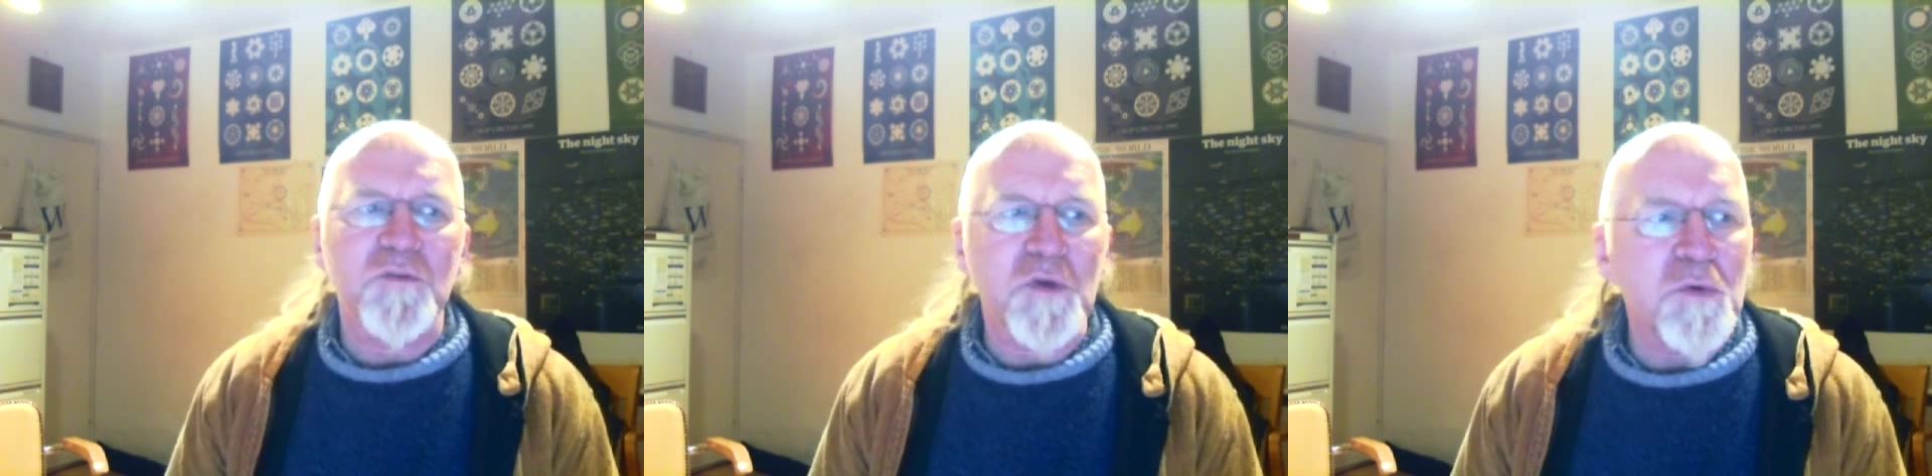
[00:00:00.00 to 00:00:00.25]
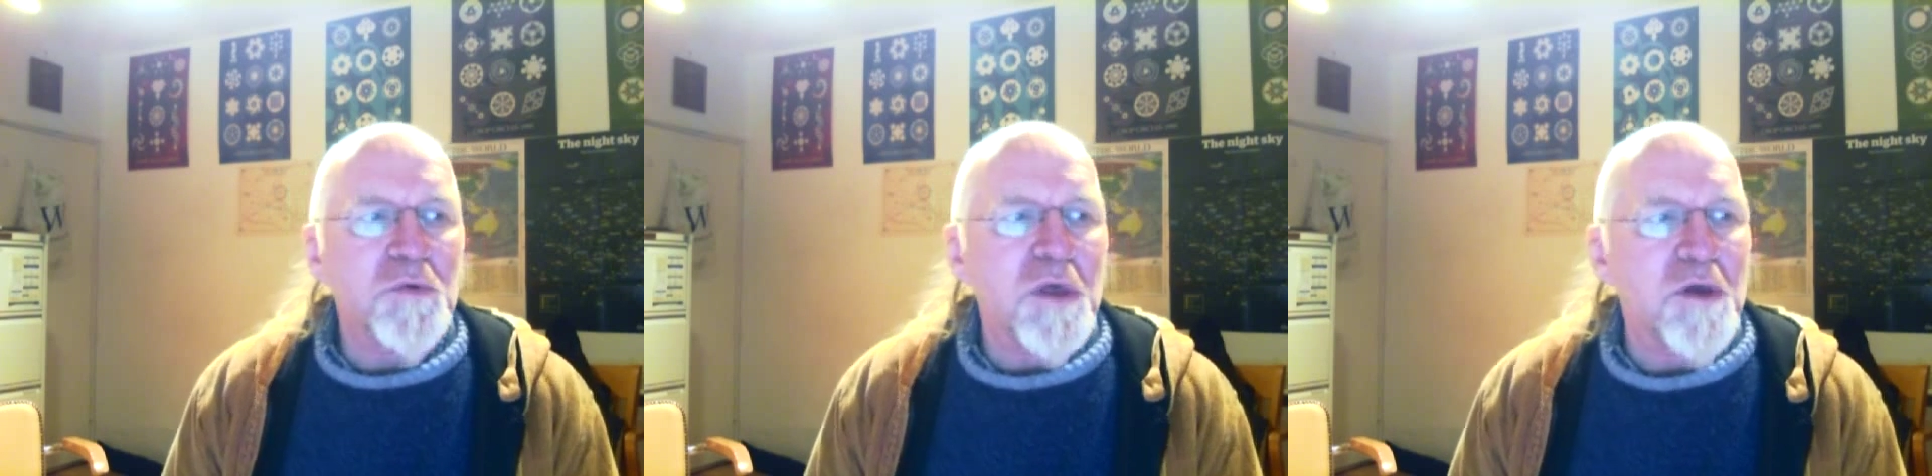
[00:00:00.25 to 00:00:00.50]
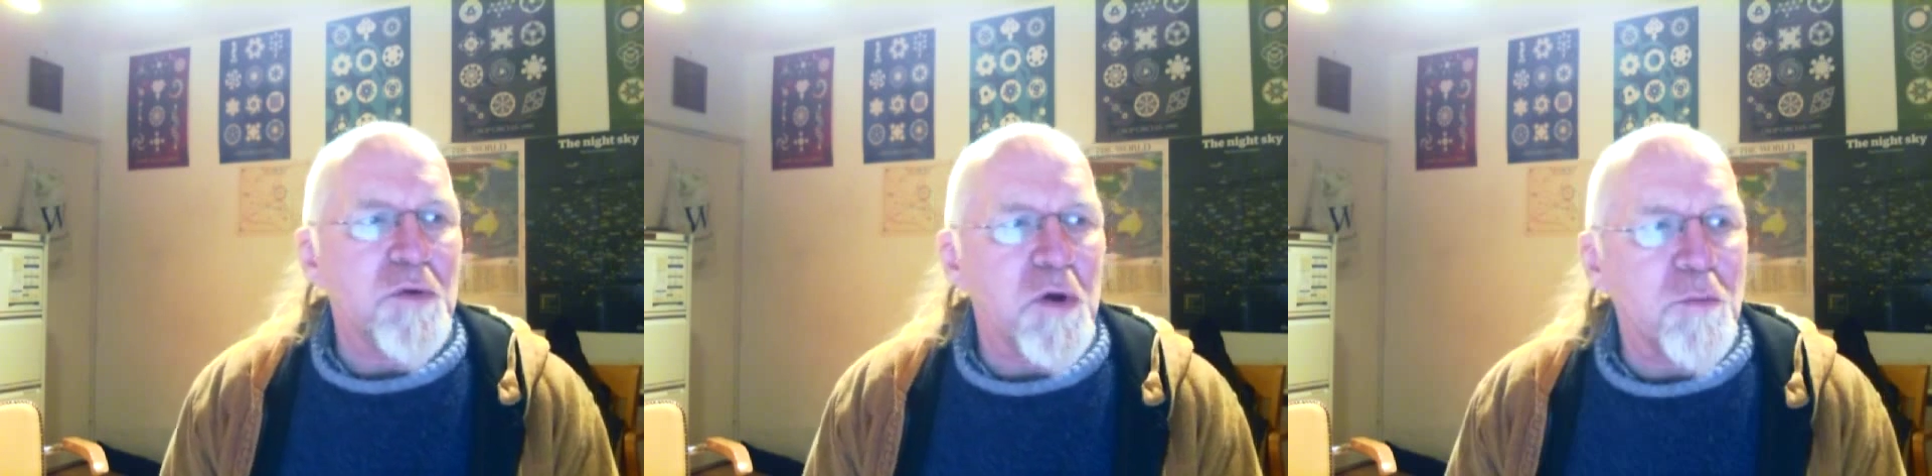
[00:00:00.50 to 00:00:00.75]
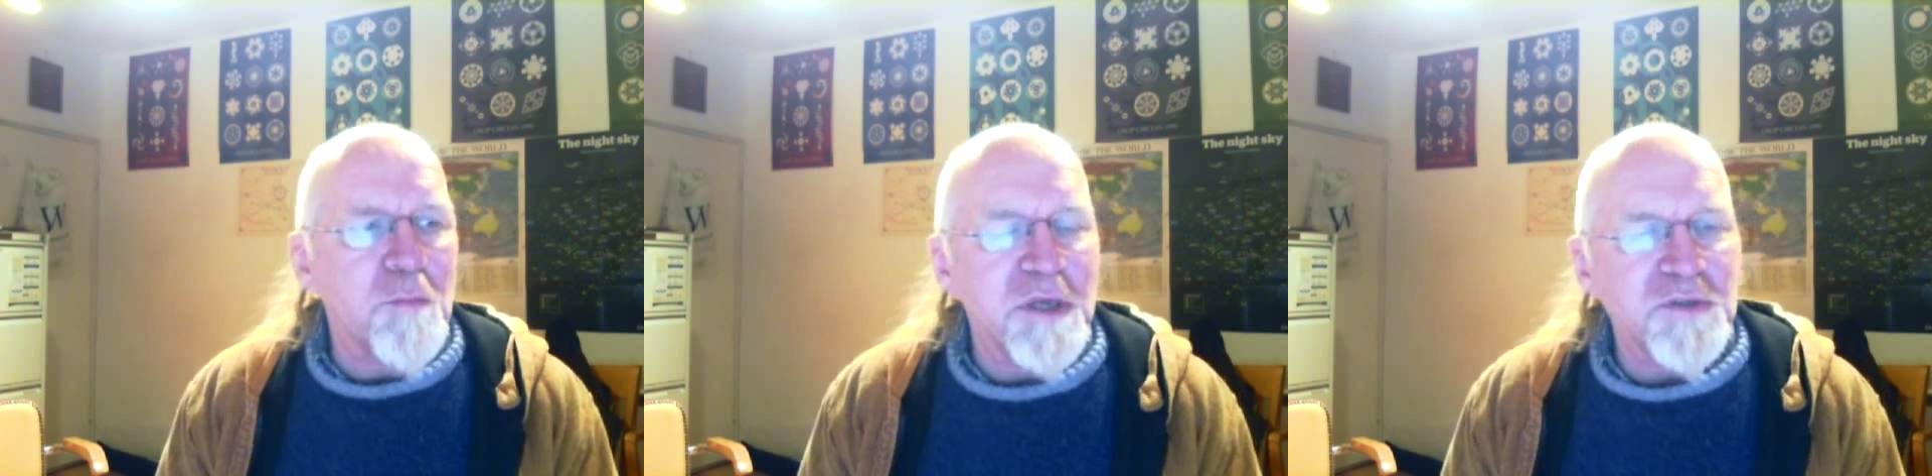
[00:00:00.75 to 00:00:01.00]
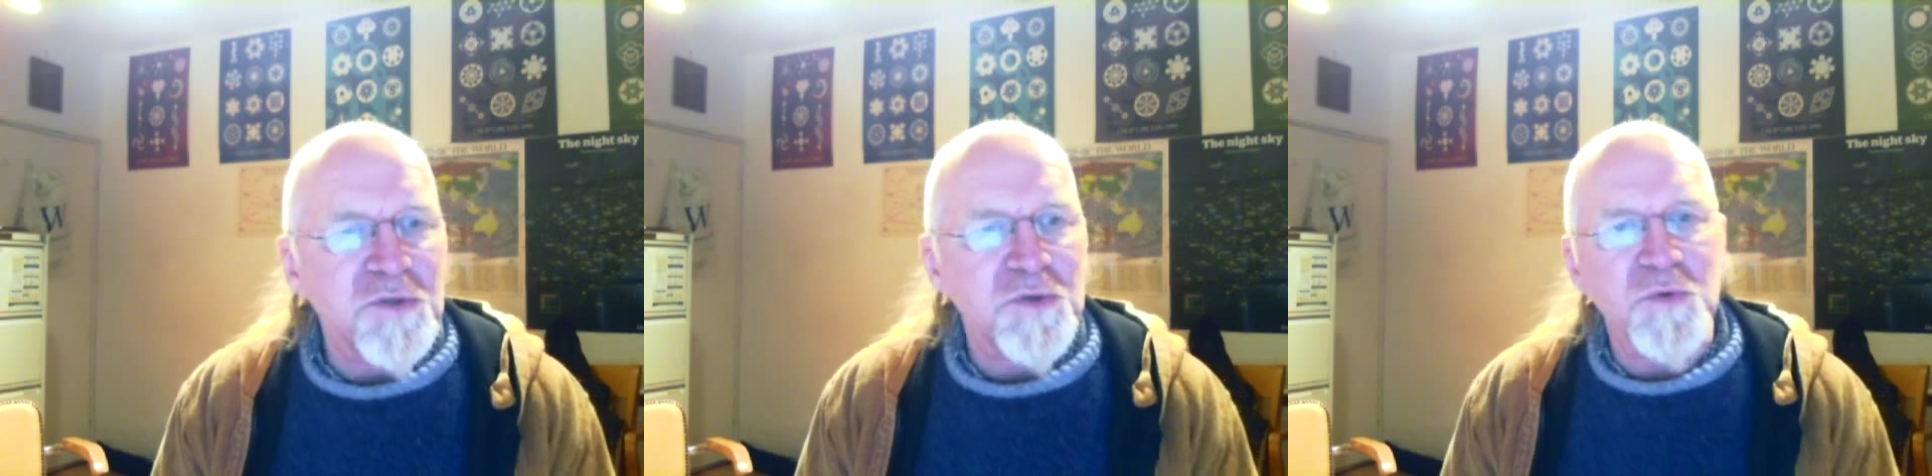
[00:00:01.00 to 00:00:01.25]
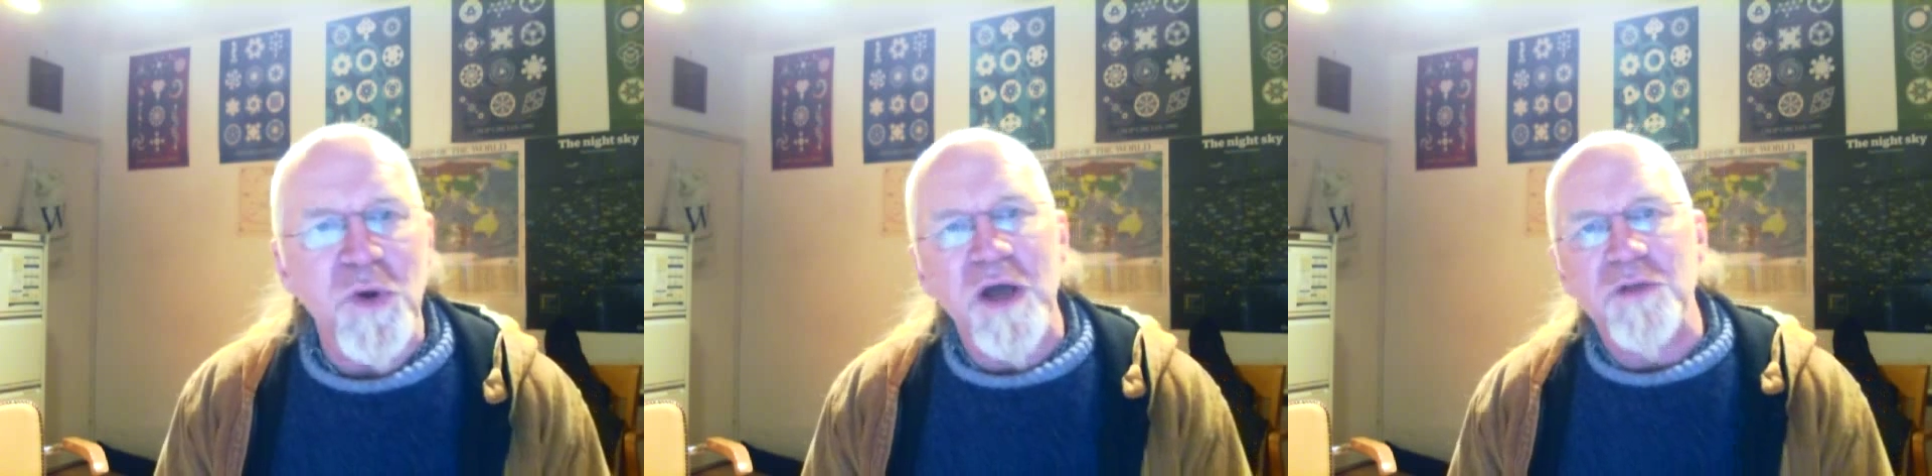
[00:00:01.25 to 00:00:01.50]
view their own
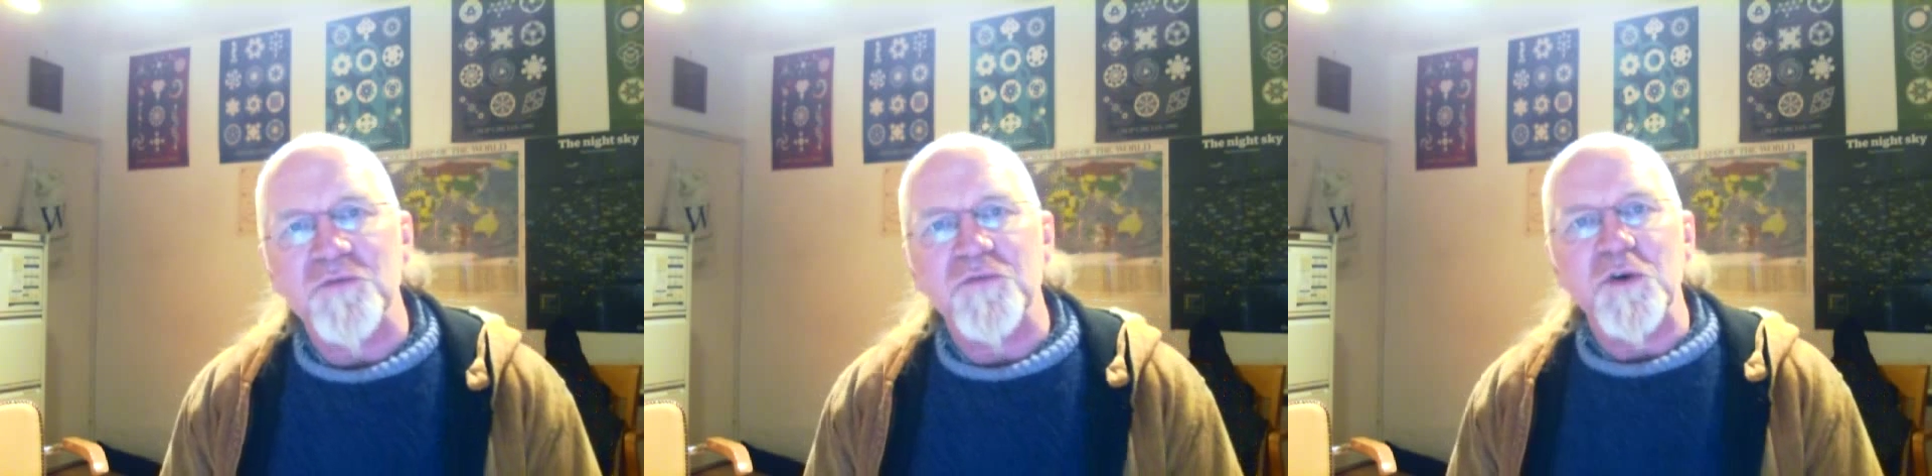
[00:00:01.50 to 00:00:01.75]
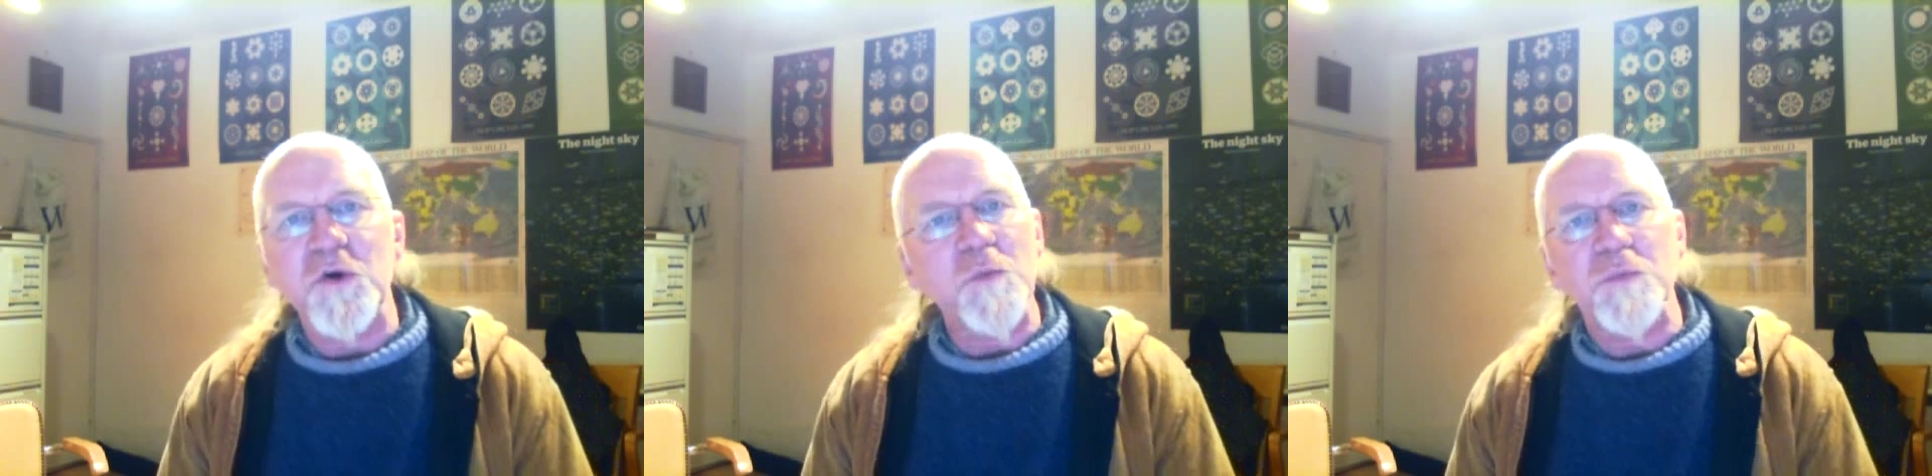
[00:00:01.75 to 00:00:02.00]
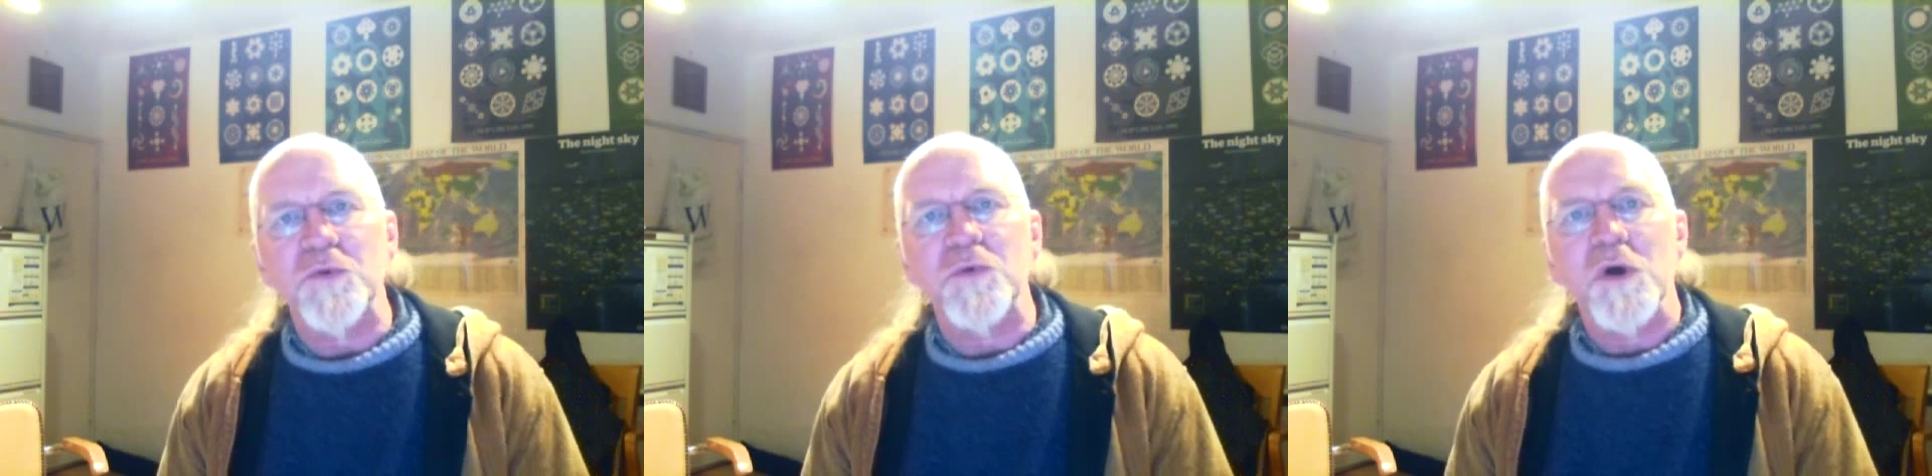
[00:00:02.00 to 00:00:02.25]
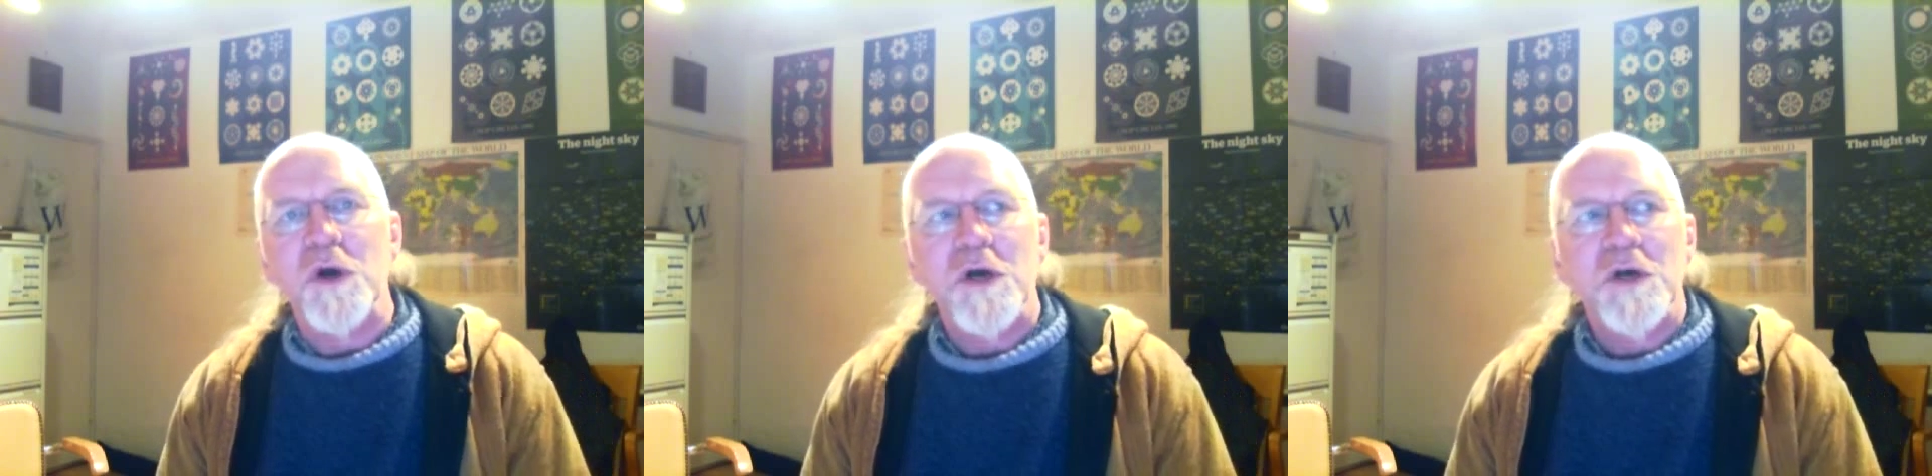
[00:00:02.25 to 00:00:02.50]
mental and verbal